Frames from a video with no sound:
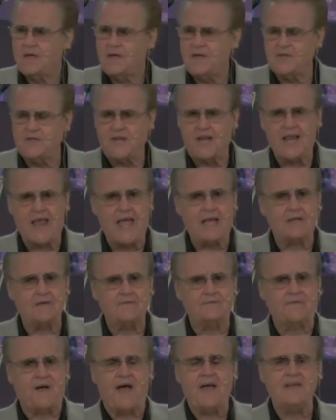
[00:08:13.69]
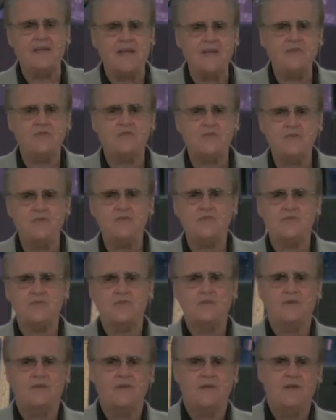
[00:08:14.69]
Is it lack of
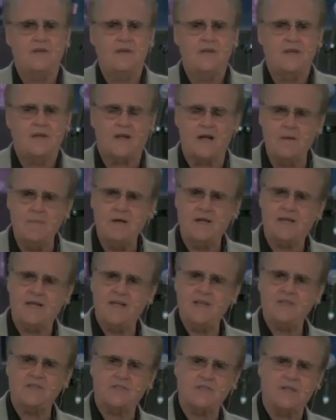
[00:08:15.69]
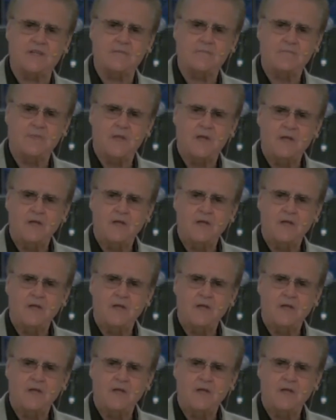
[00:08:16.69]
finances? Come against it.